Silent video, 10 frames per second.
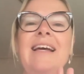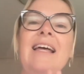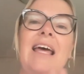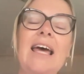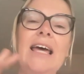
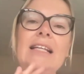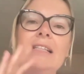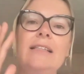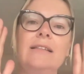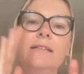
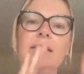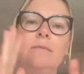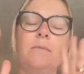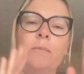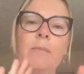and
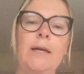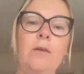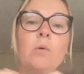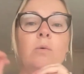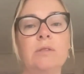where
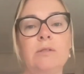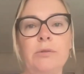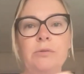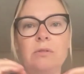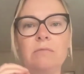yours
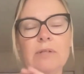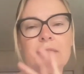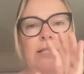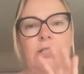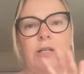don't
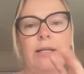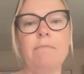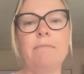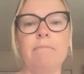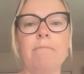
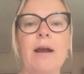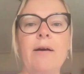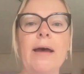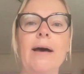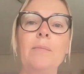essentially
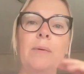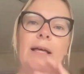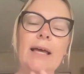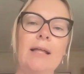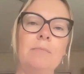marry up,
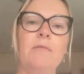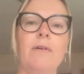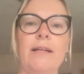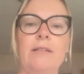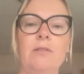and
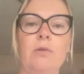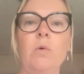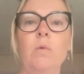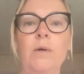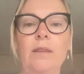provides
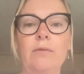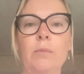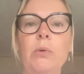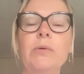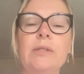you with
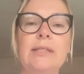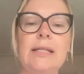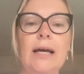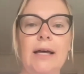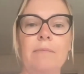reports
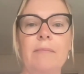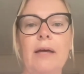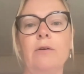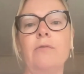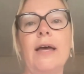
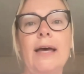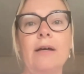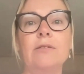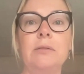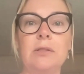of
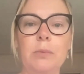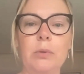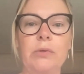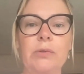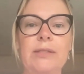how to
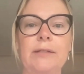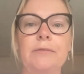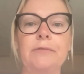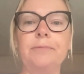support yourself.